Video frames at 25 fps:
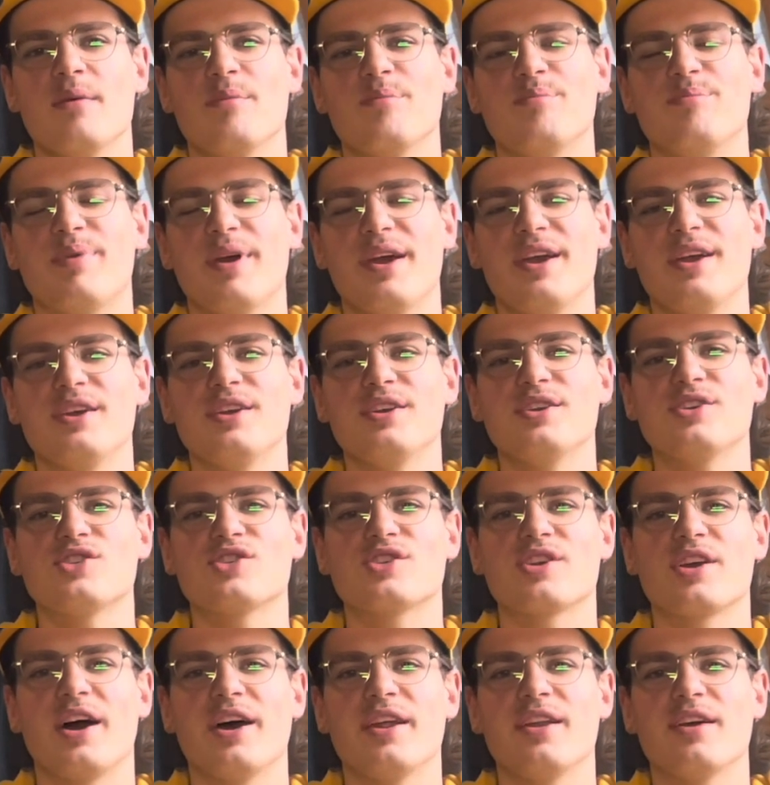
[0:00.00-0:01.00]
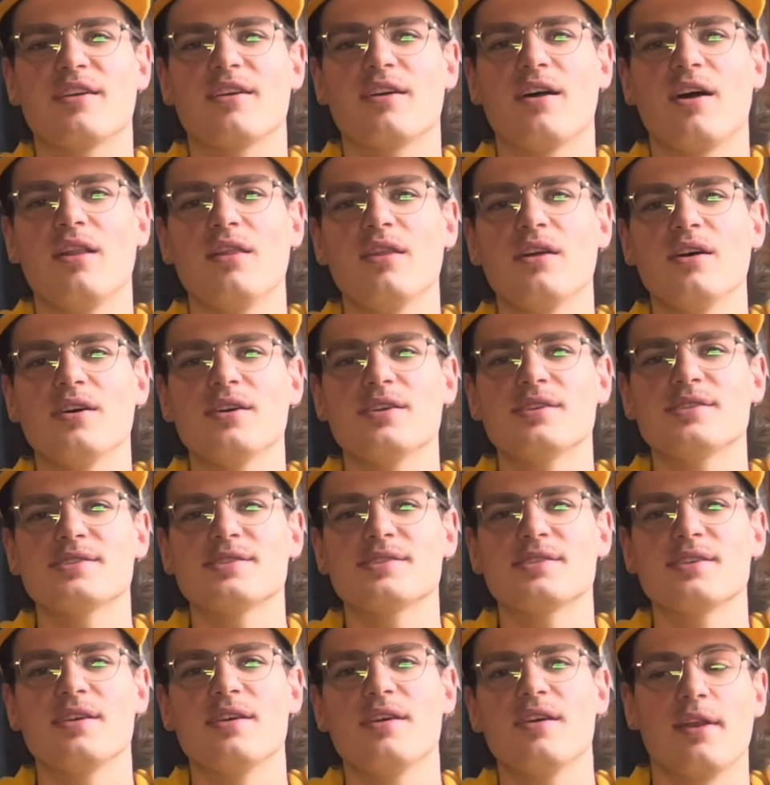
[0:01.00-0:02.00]
beige kind of
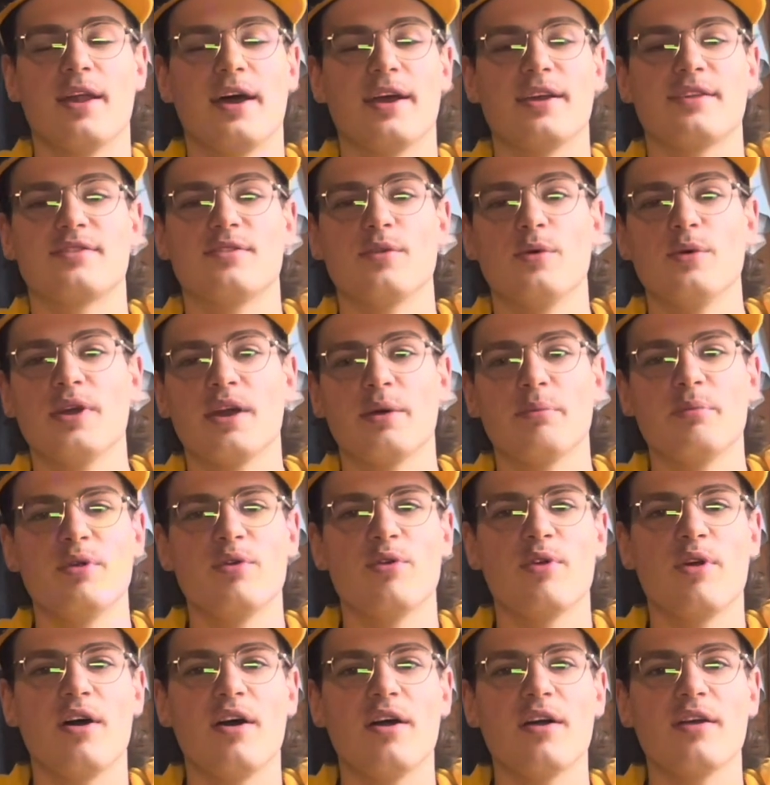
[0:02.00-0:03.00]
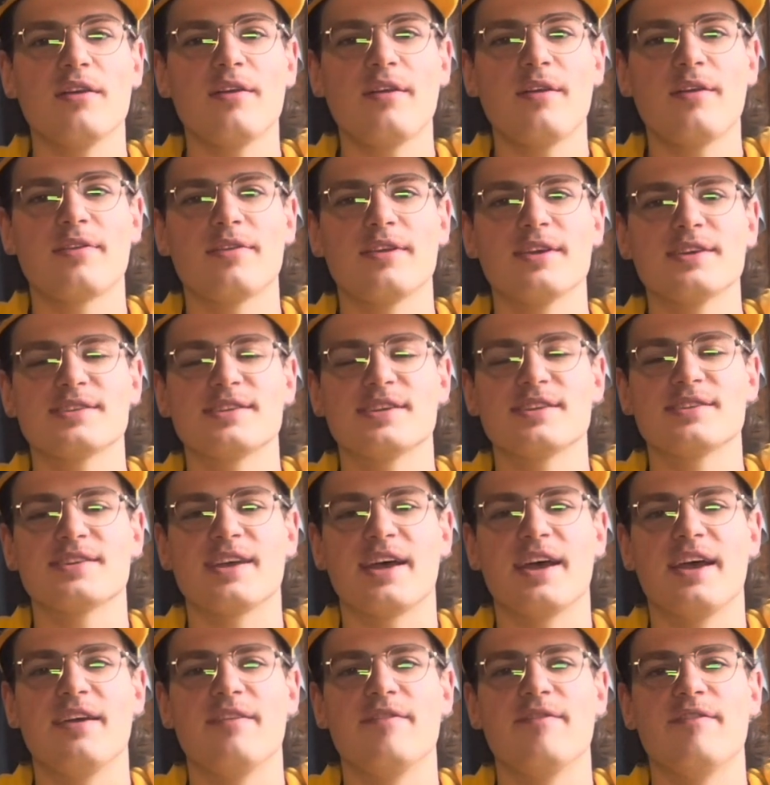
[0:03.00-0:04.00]
colors. Like, don't get me wrong, this is
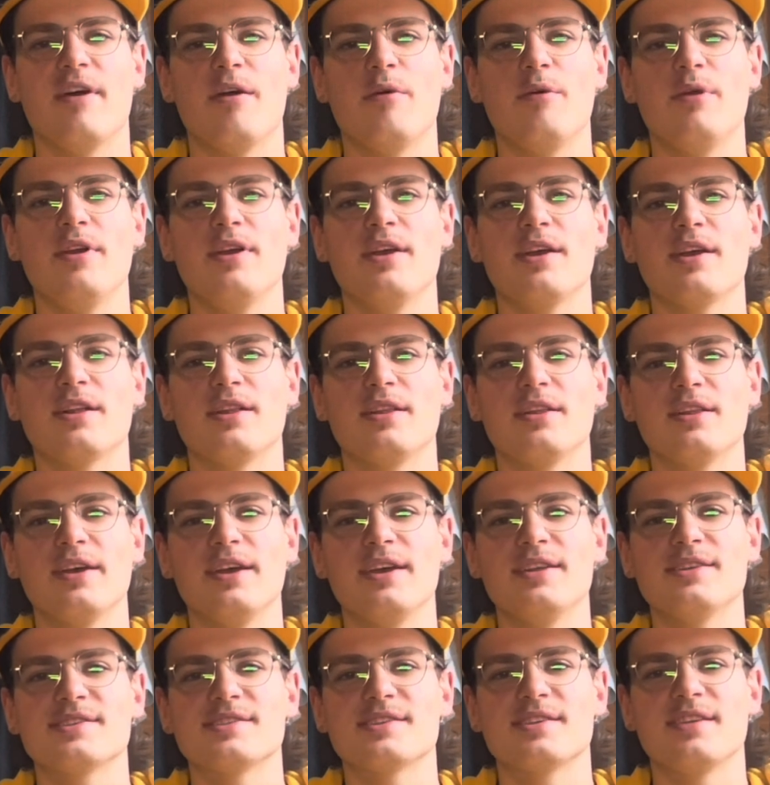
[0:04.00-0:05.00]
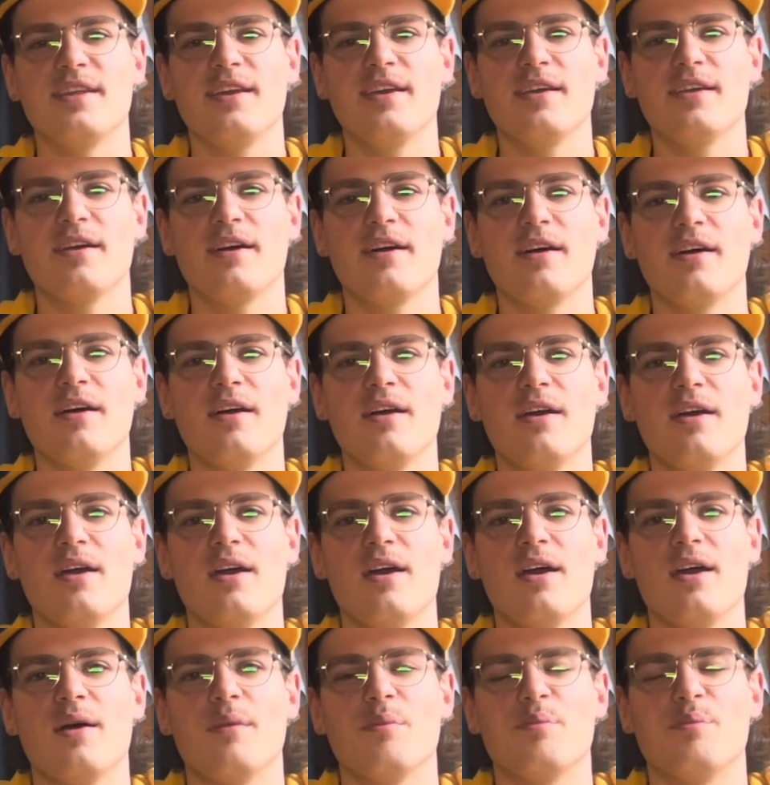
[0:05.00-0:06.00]
a very clean sneaker,
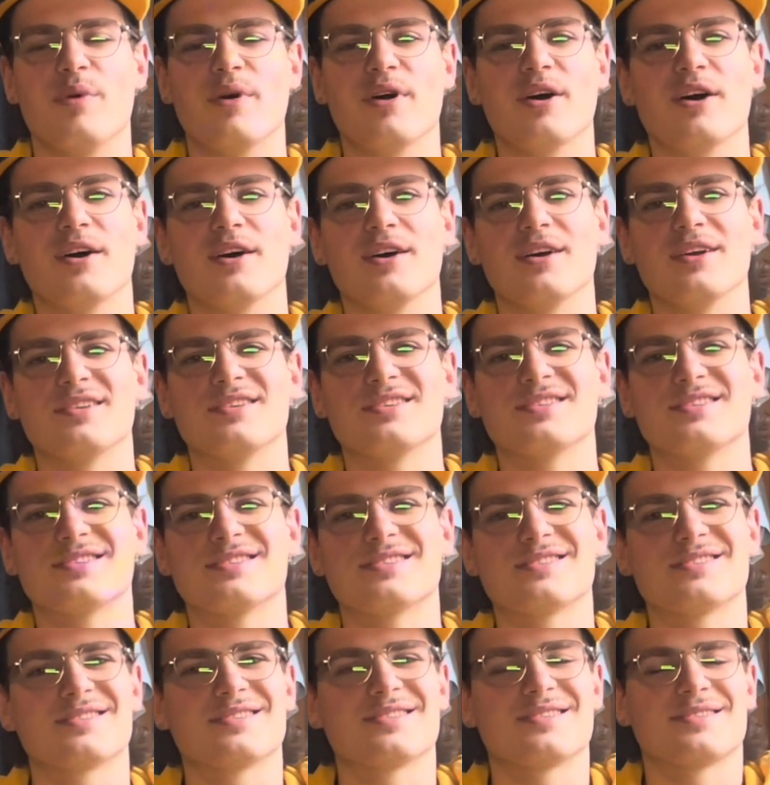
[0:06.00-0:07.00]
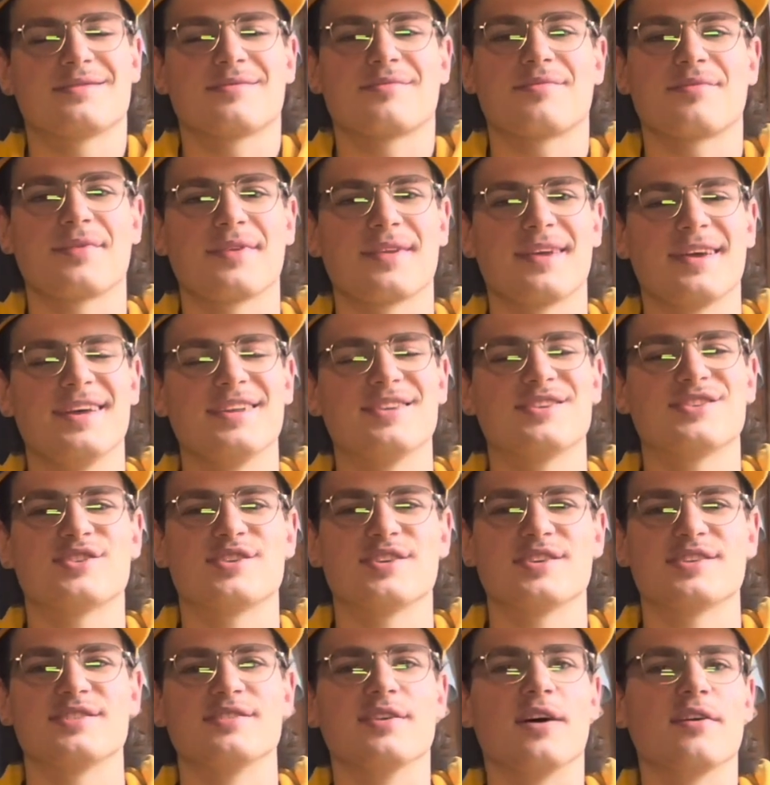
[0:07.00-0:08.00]
but it's
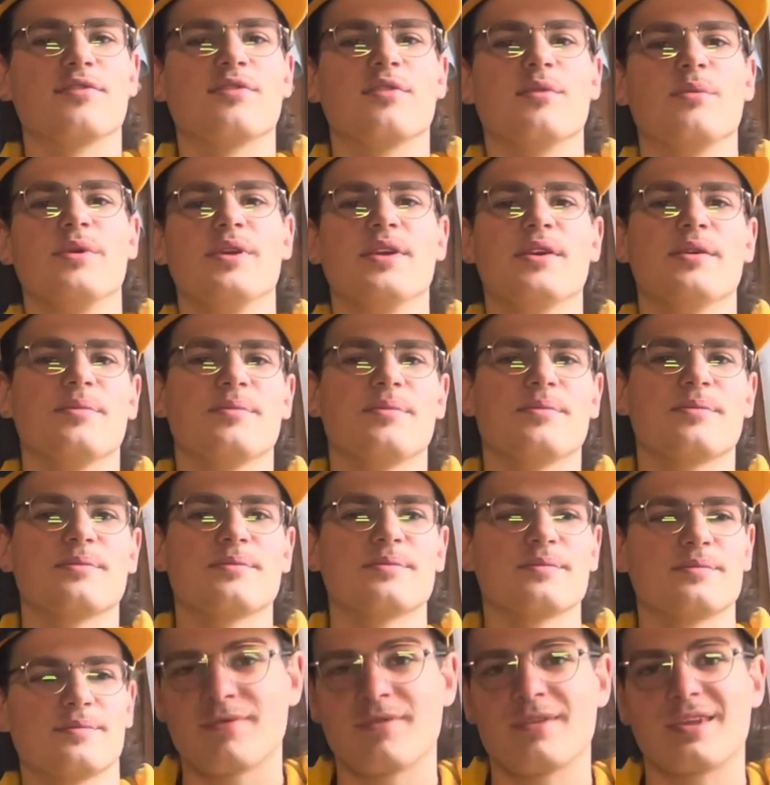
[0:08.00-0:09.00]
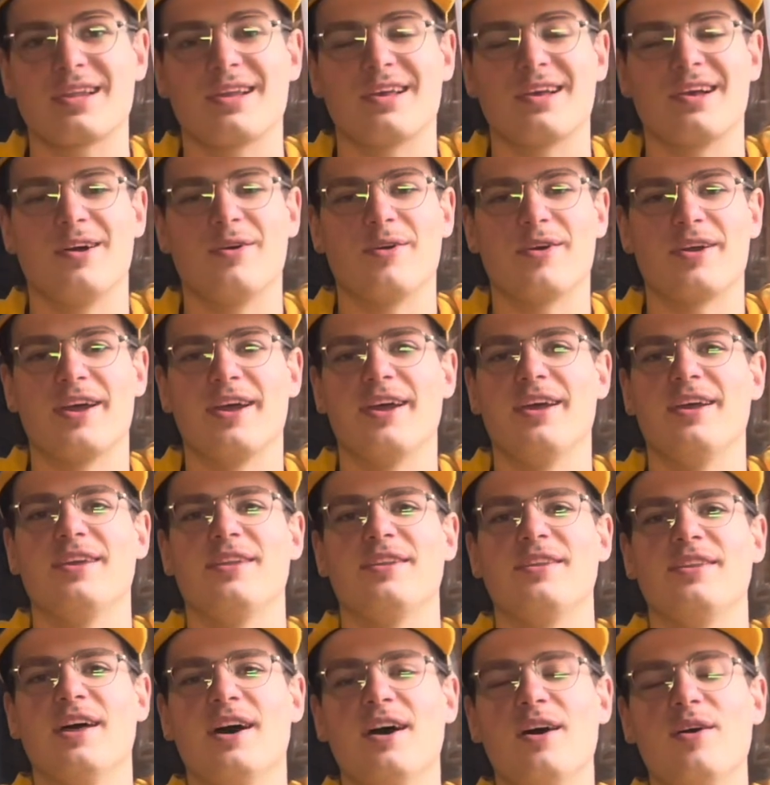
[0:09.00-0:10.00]
just not for me. Okay,
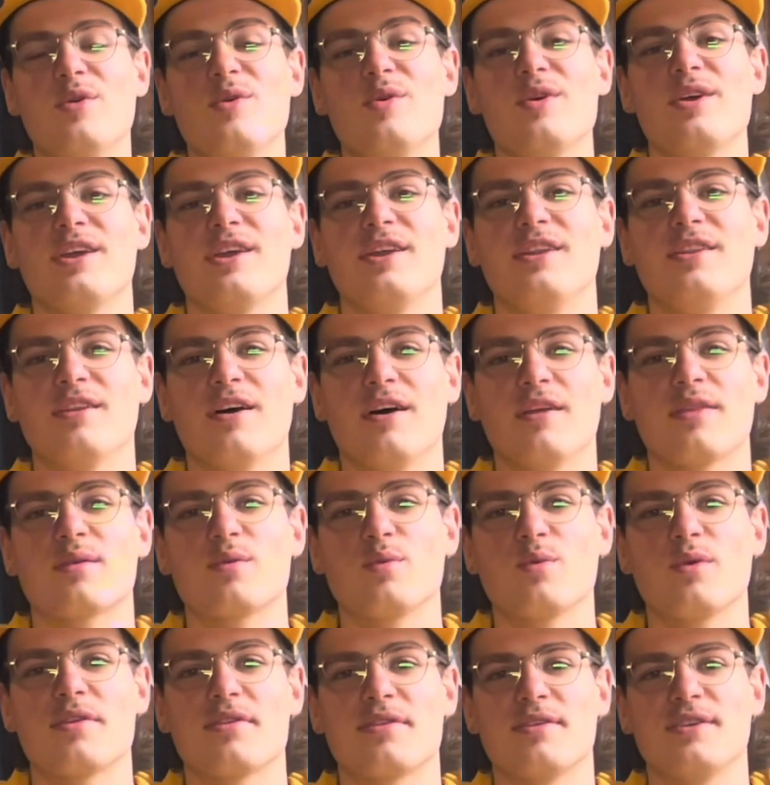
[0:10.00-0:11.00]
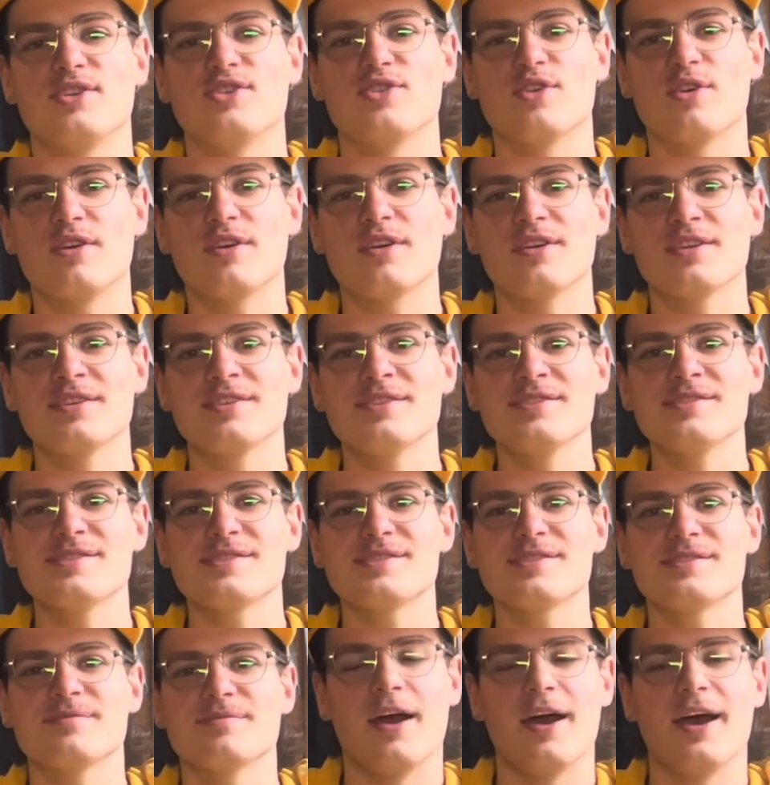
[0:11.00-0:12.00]
now enough with the
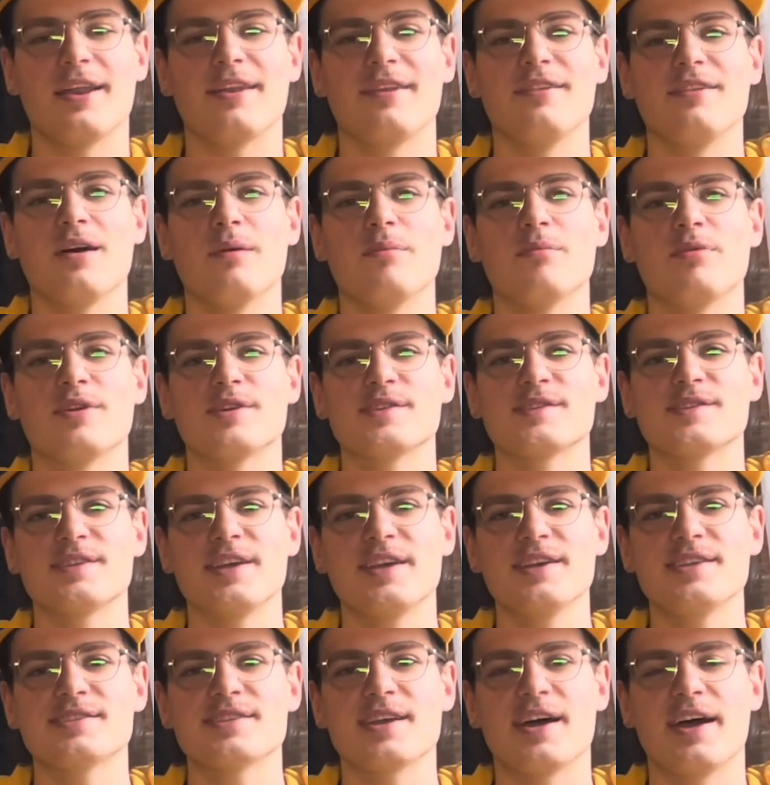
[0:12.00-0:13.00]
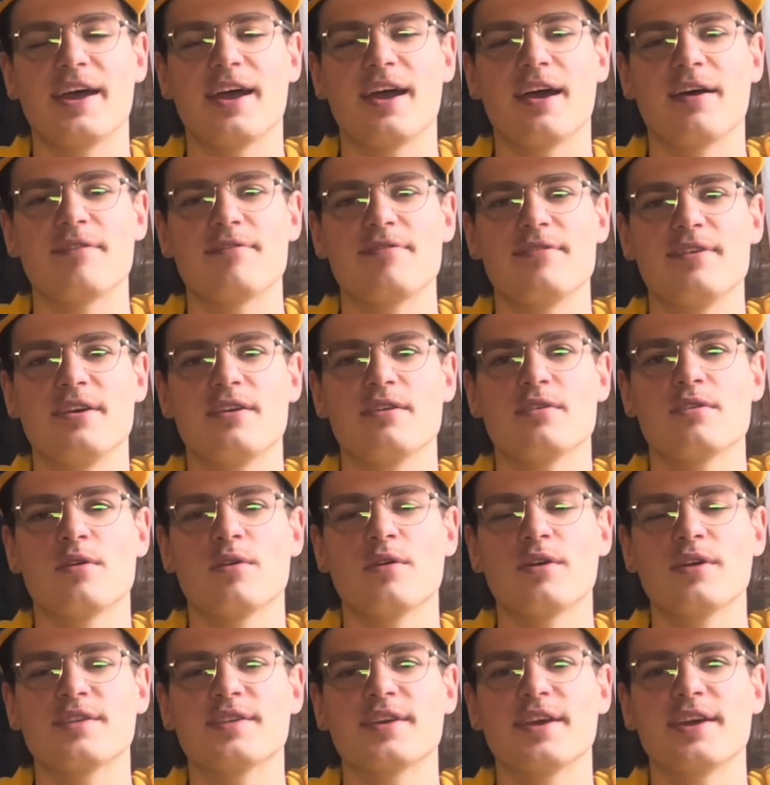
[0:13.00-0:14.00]
Jordans. At number 6 I have the
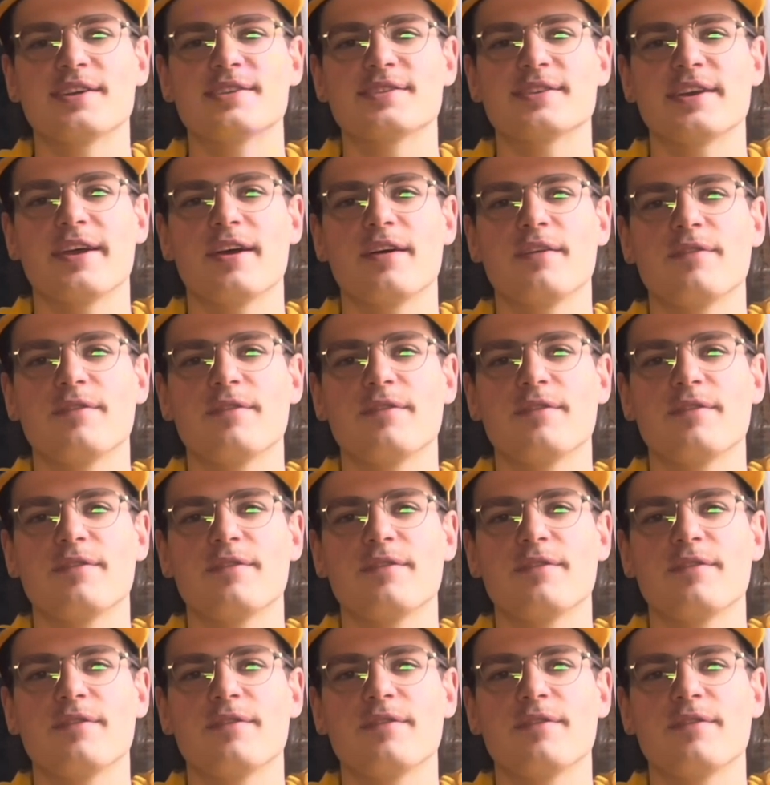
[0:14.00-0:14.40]
Gore-Tex Air